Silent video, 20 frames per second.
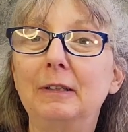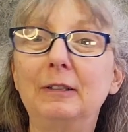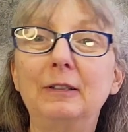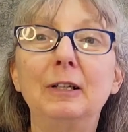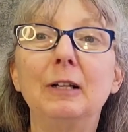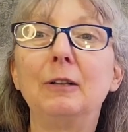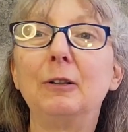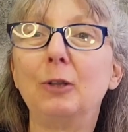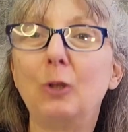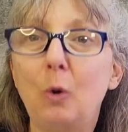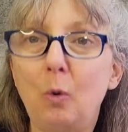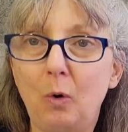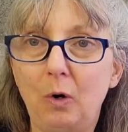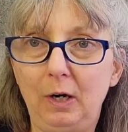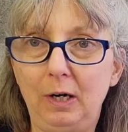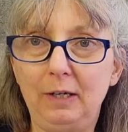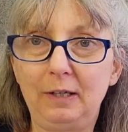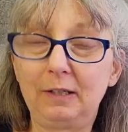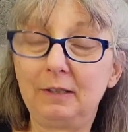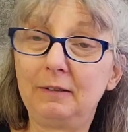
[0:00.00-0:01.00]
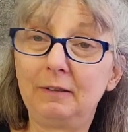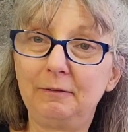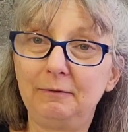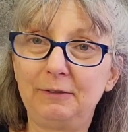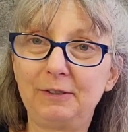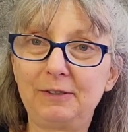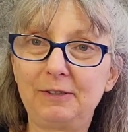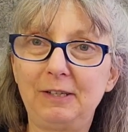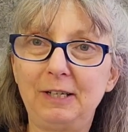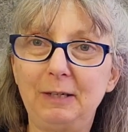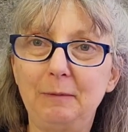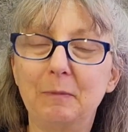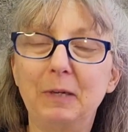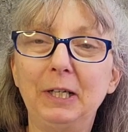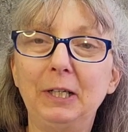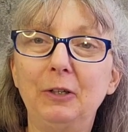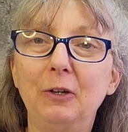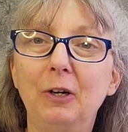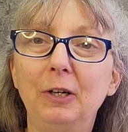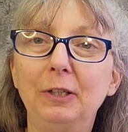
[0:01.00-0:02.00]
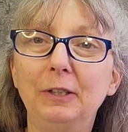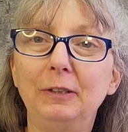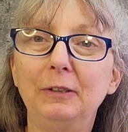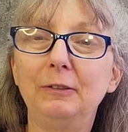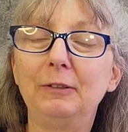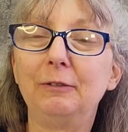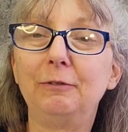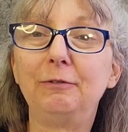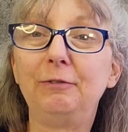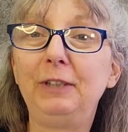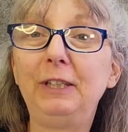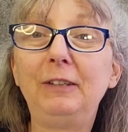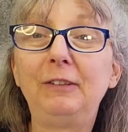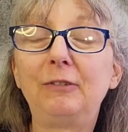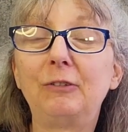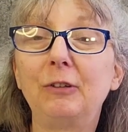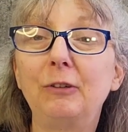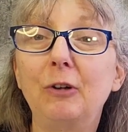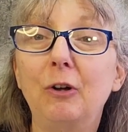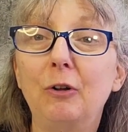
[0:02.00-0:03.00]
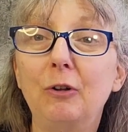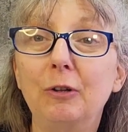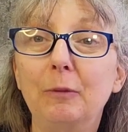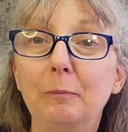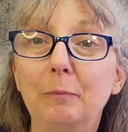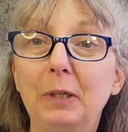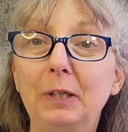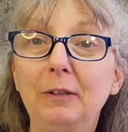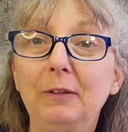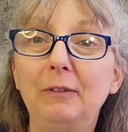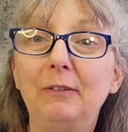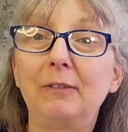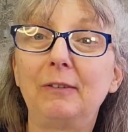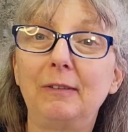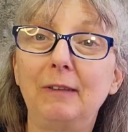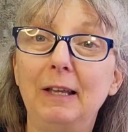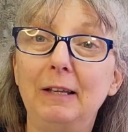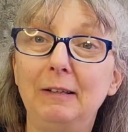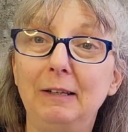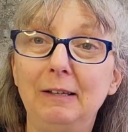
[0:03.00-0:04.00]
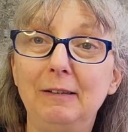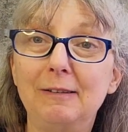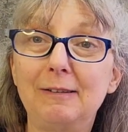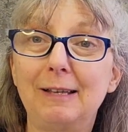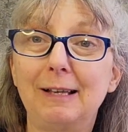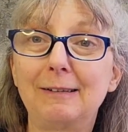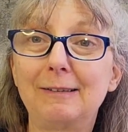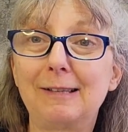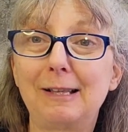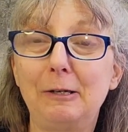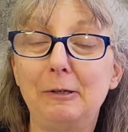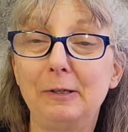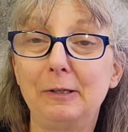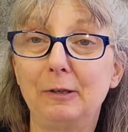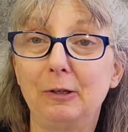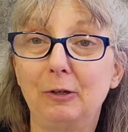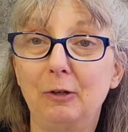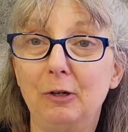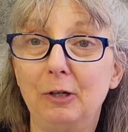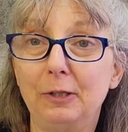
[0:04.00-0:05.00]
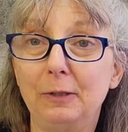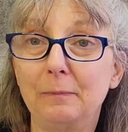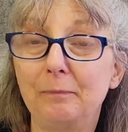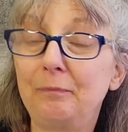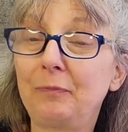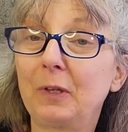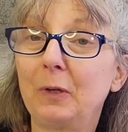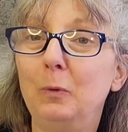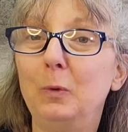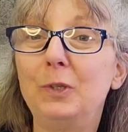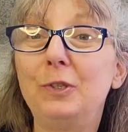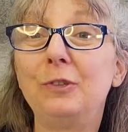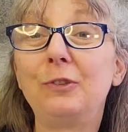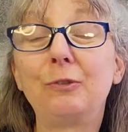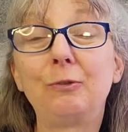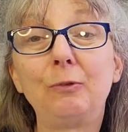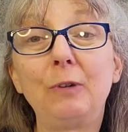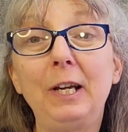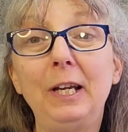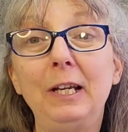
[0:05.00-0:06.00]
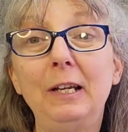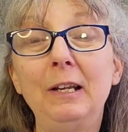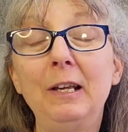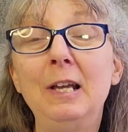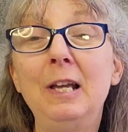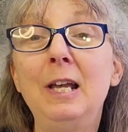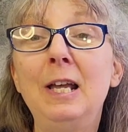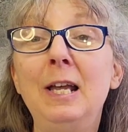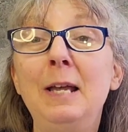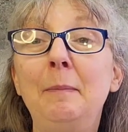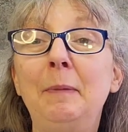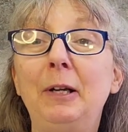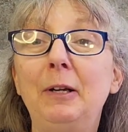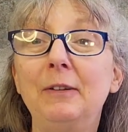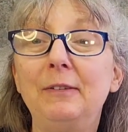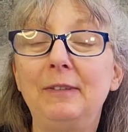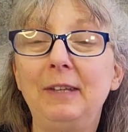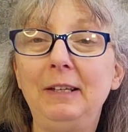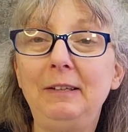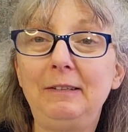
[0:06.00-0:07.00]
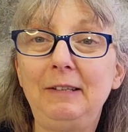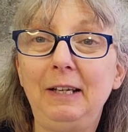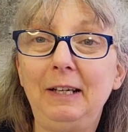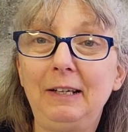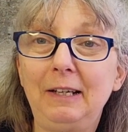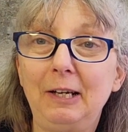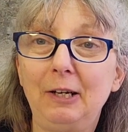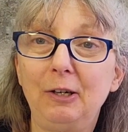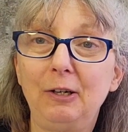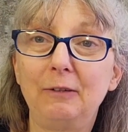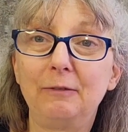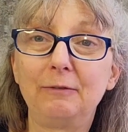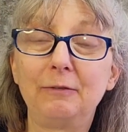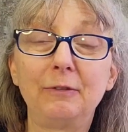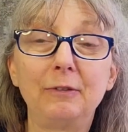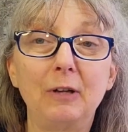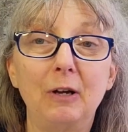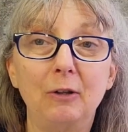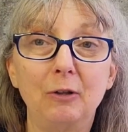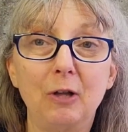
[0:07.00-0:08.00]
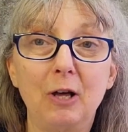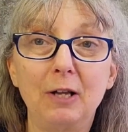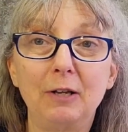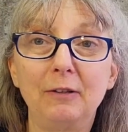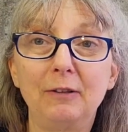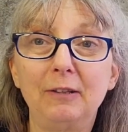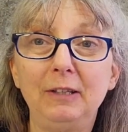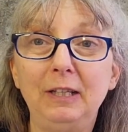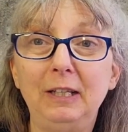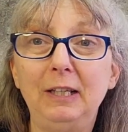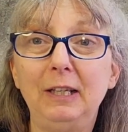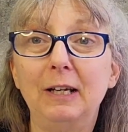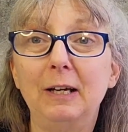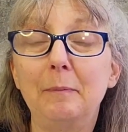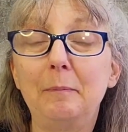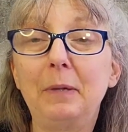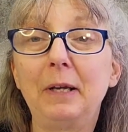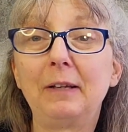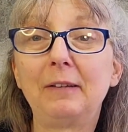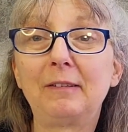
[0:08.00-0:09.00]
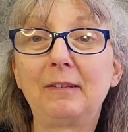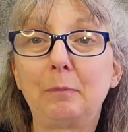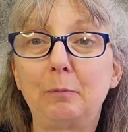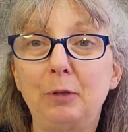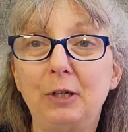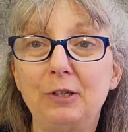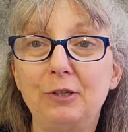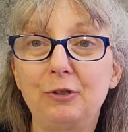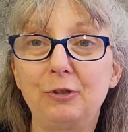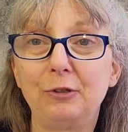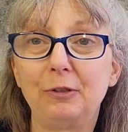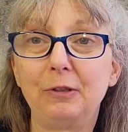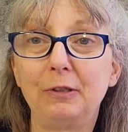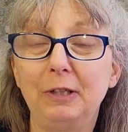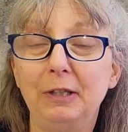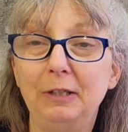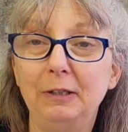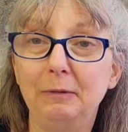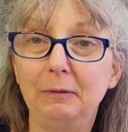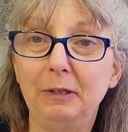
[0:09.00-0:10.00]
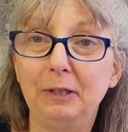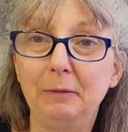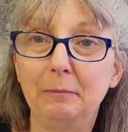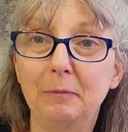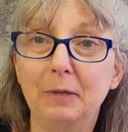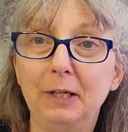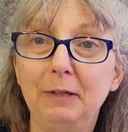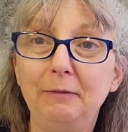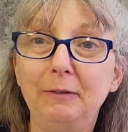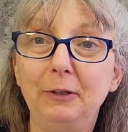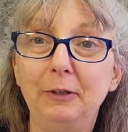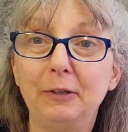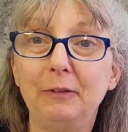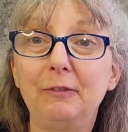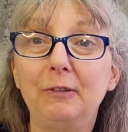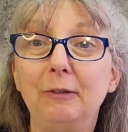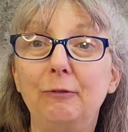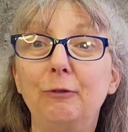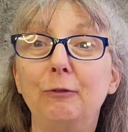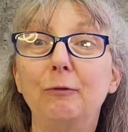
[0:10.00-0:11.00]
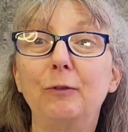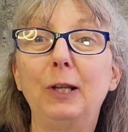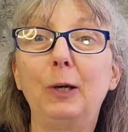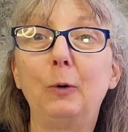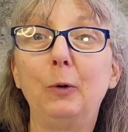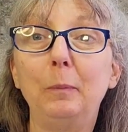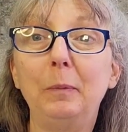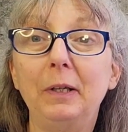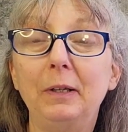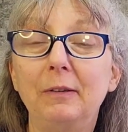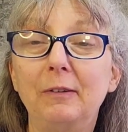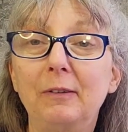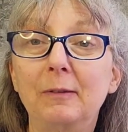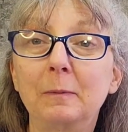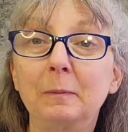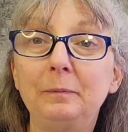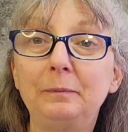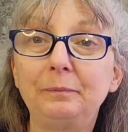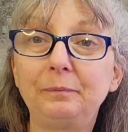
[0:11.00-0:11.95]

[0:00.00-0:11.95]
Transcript: galore visiting my garden to feast on all the bugs and insects that are in the garden, which is great because they take care of a lot of the uh, pest pressure in, in my various different flower beds.